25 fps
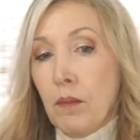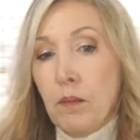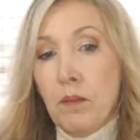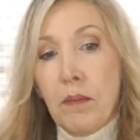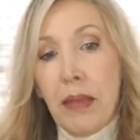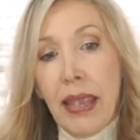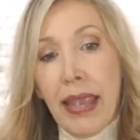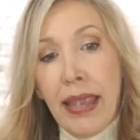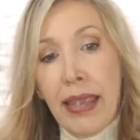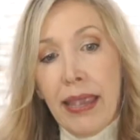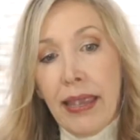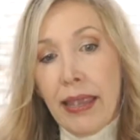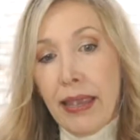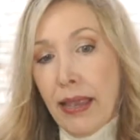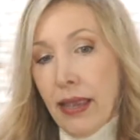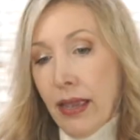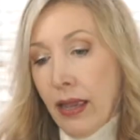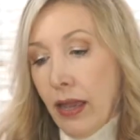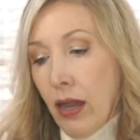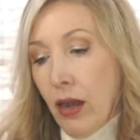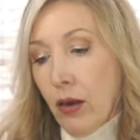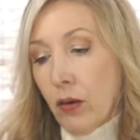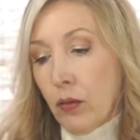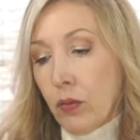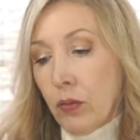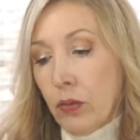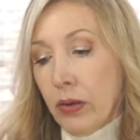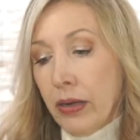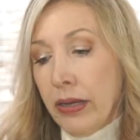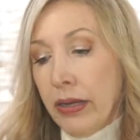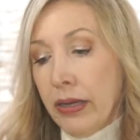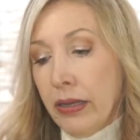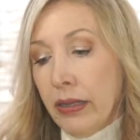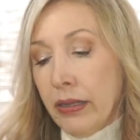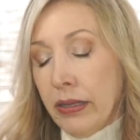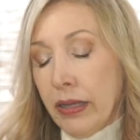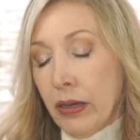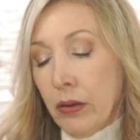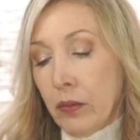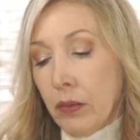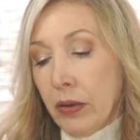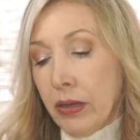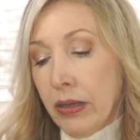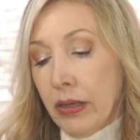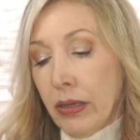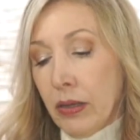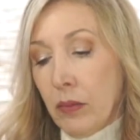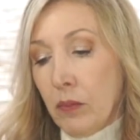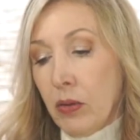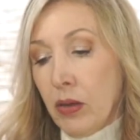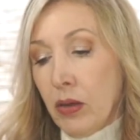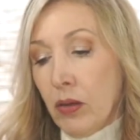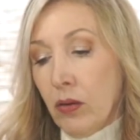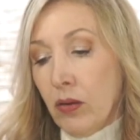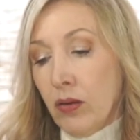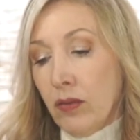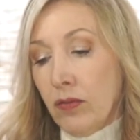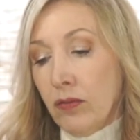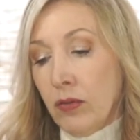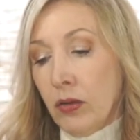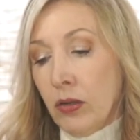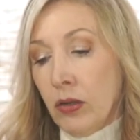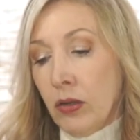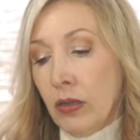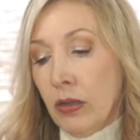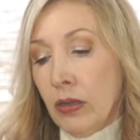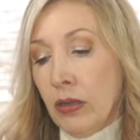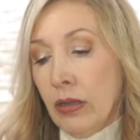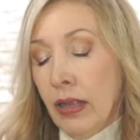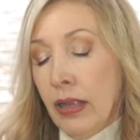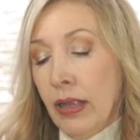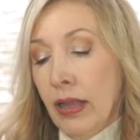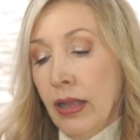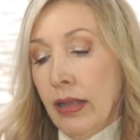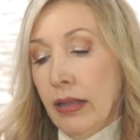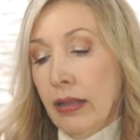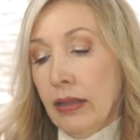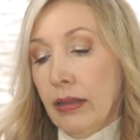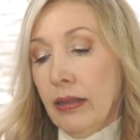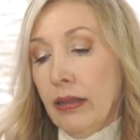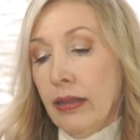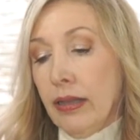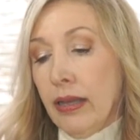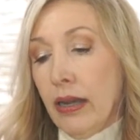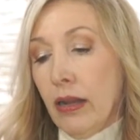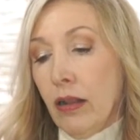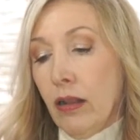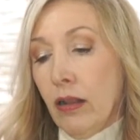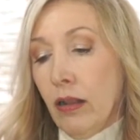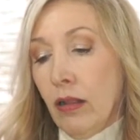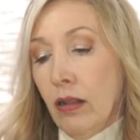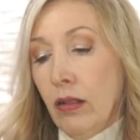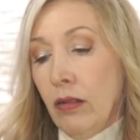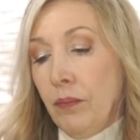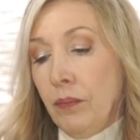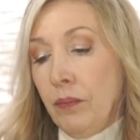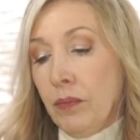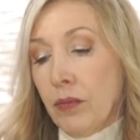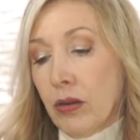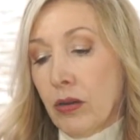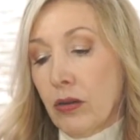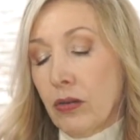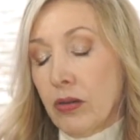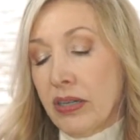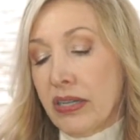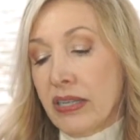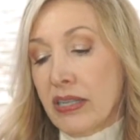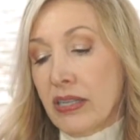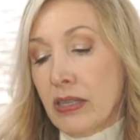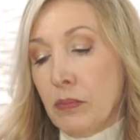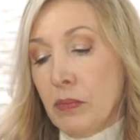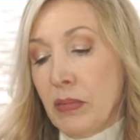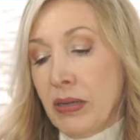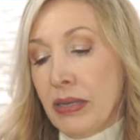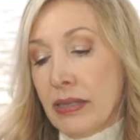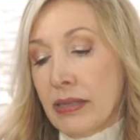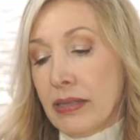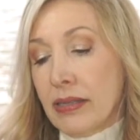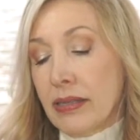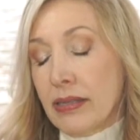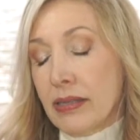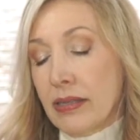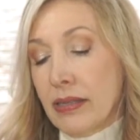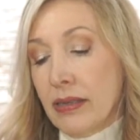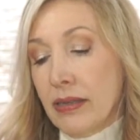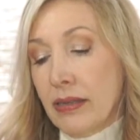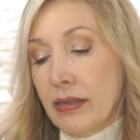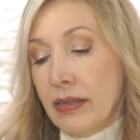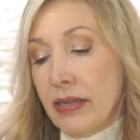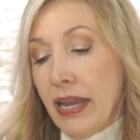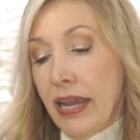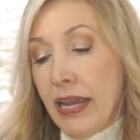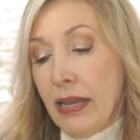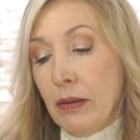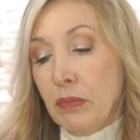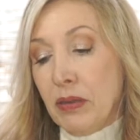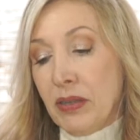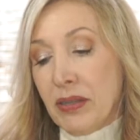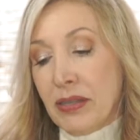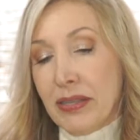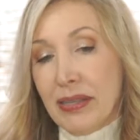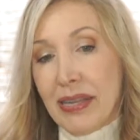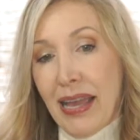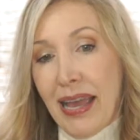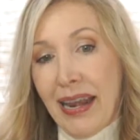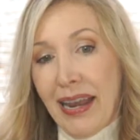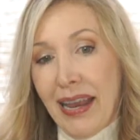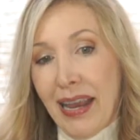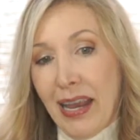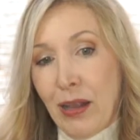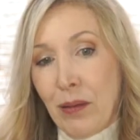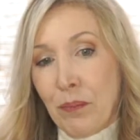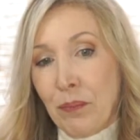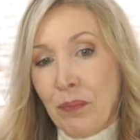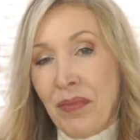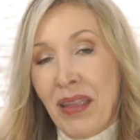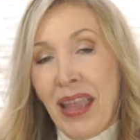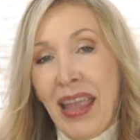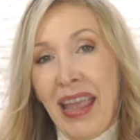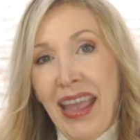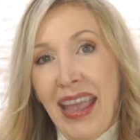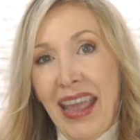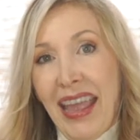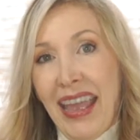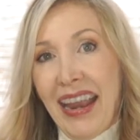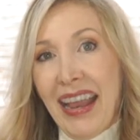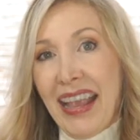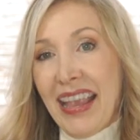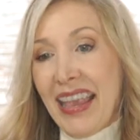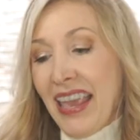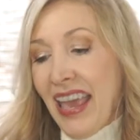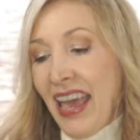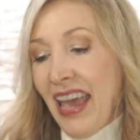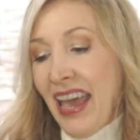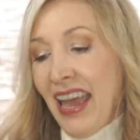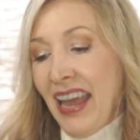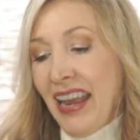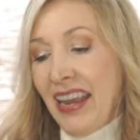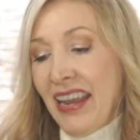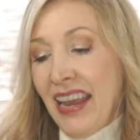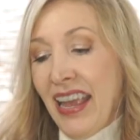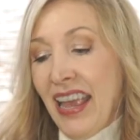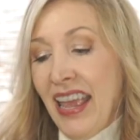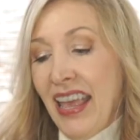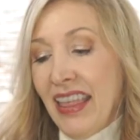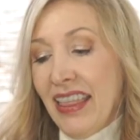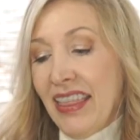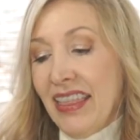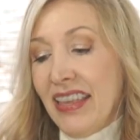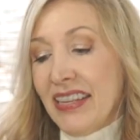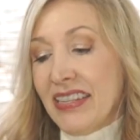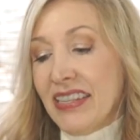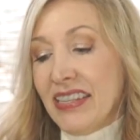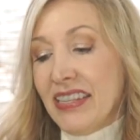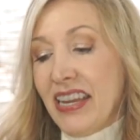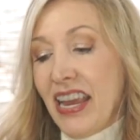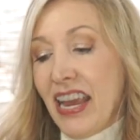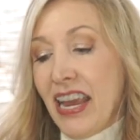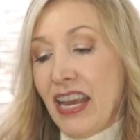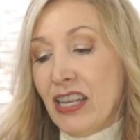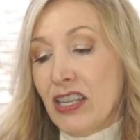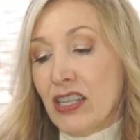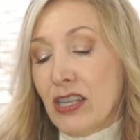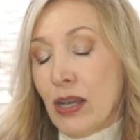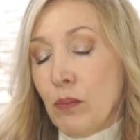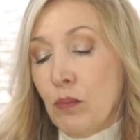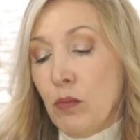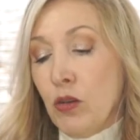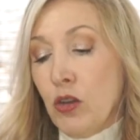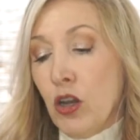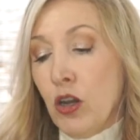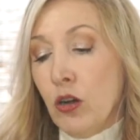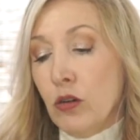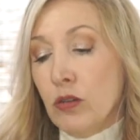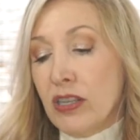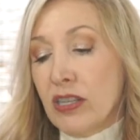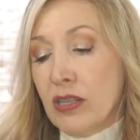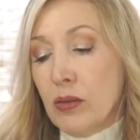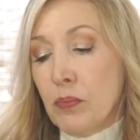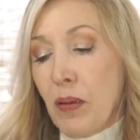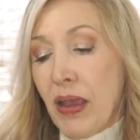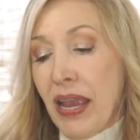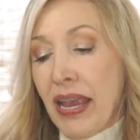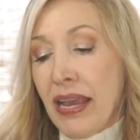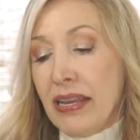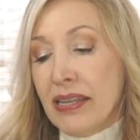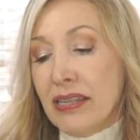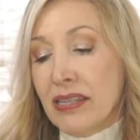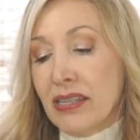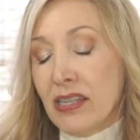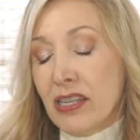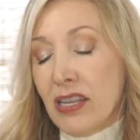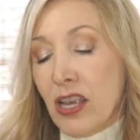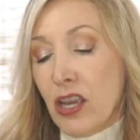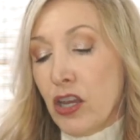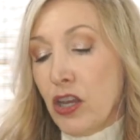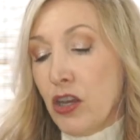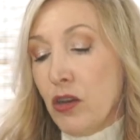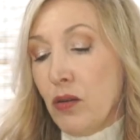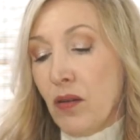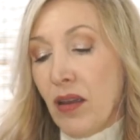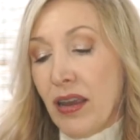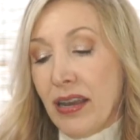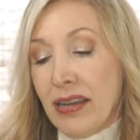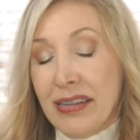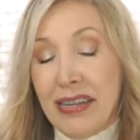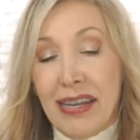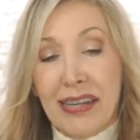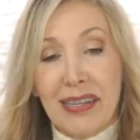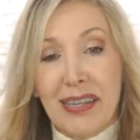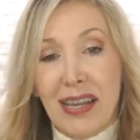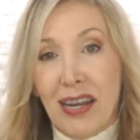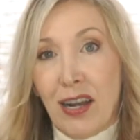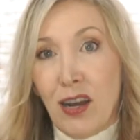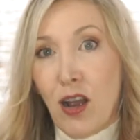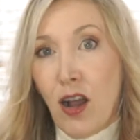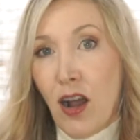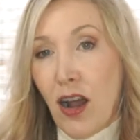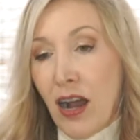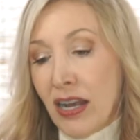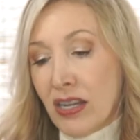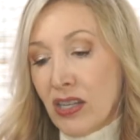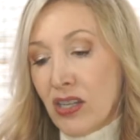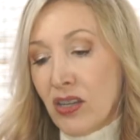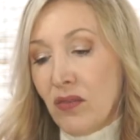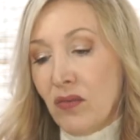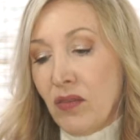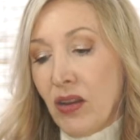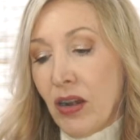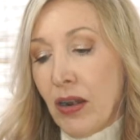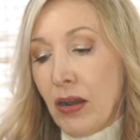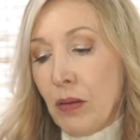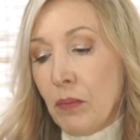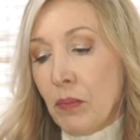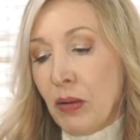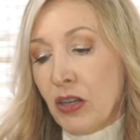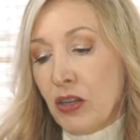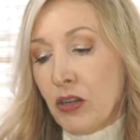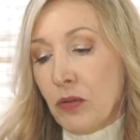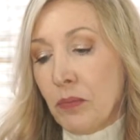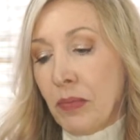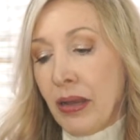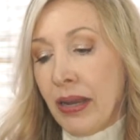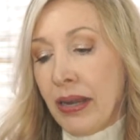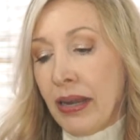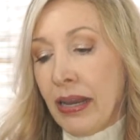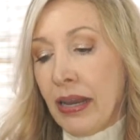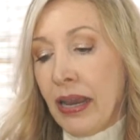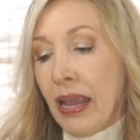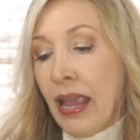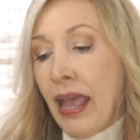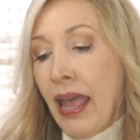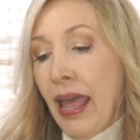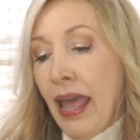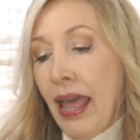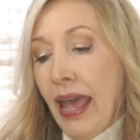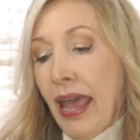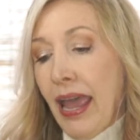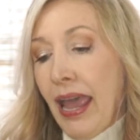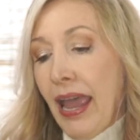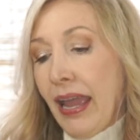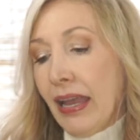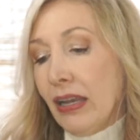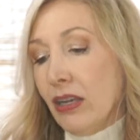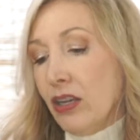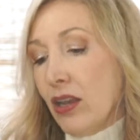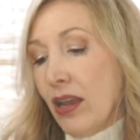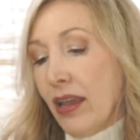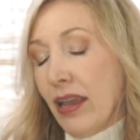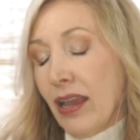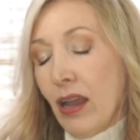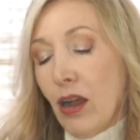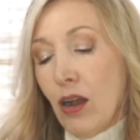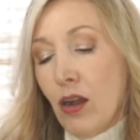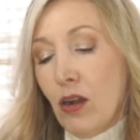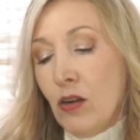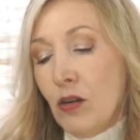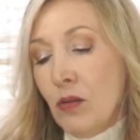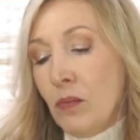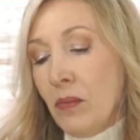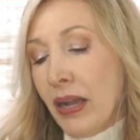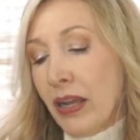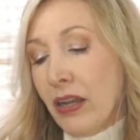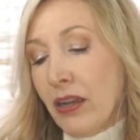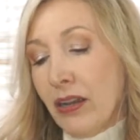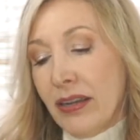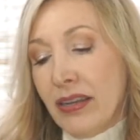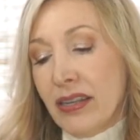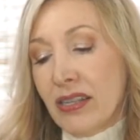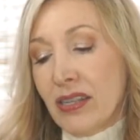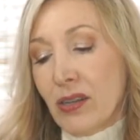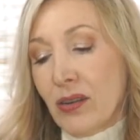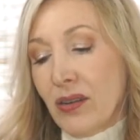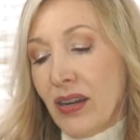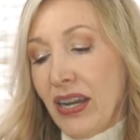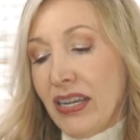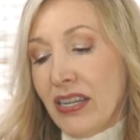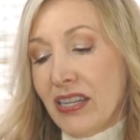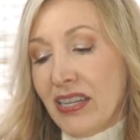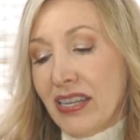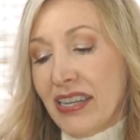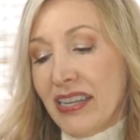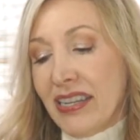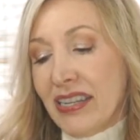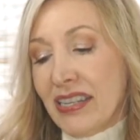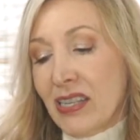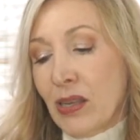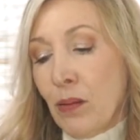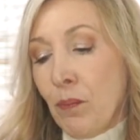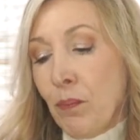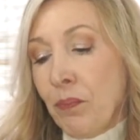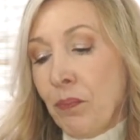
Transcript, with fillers: make a really, really beautiful little Christmas table setting. And again, this takes up no space. You, it doesn't cost very much money. And oh my goodness gracious,